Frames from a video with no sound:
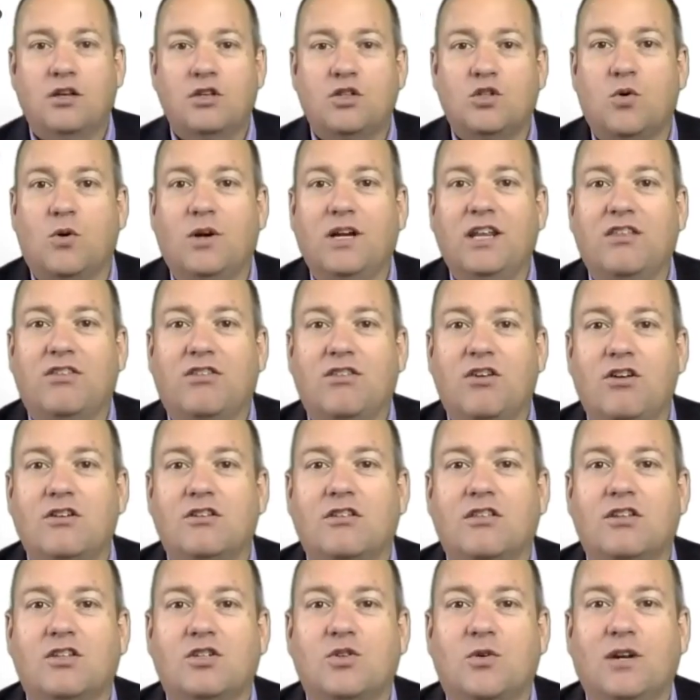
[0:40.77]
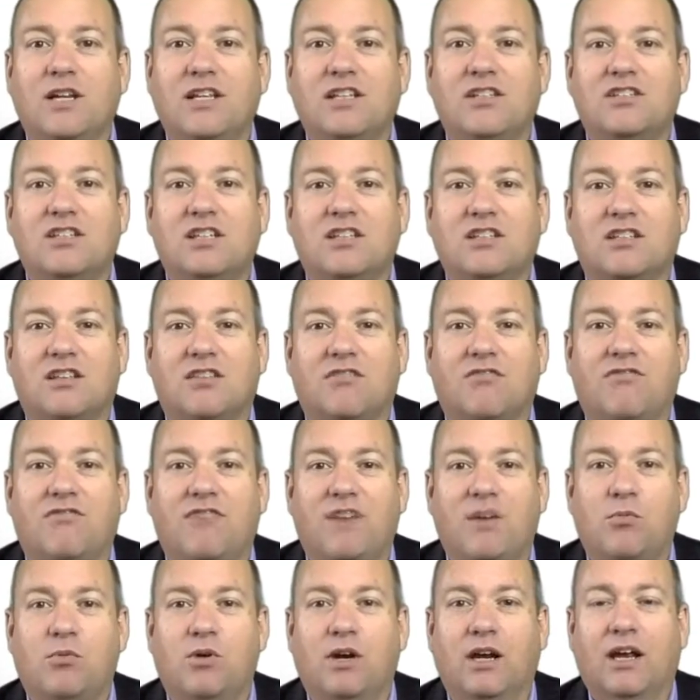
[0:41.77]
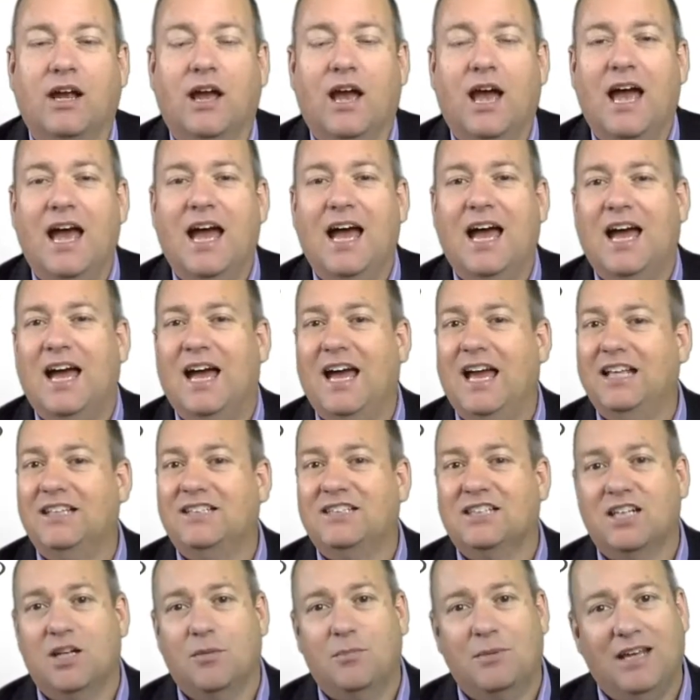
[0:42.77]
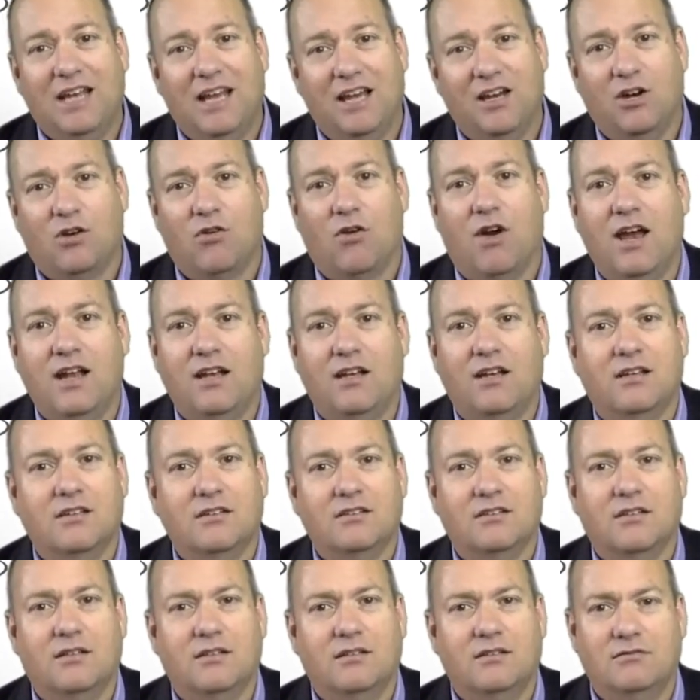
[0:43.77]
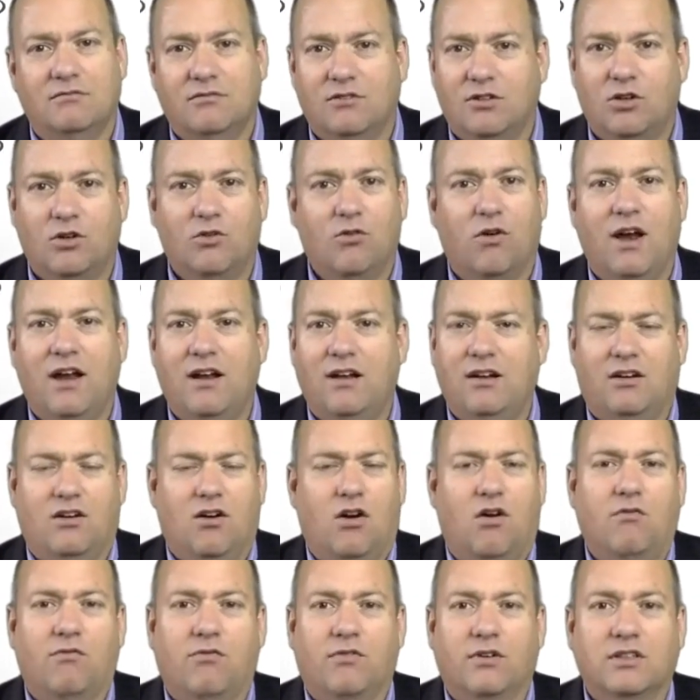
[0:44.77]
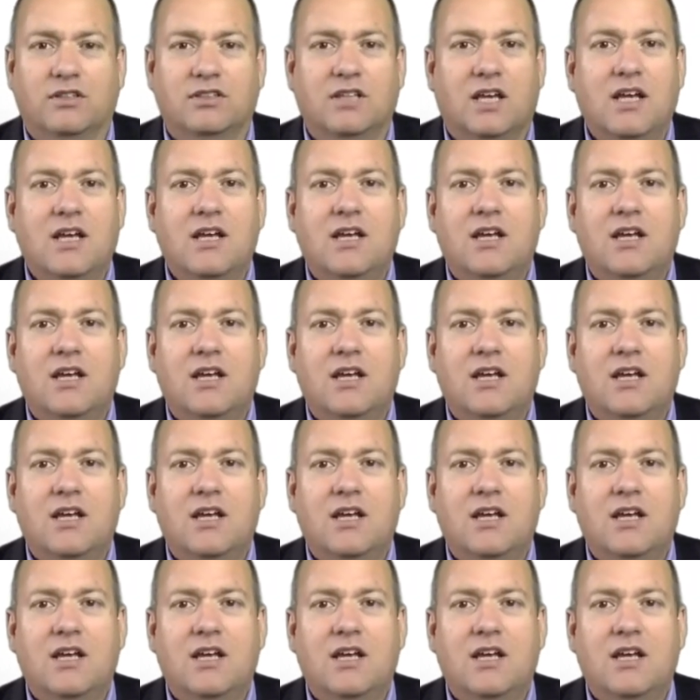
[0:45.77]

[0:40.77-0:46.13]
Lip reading: 23rd to the 26th of February. It's going to be a great, great conference.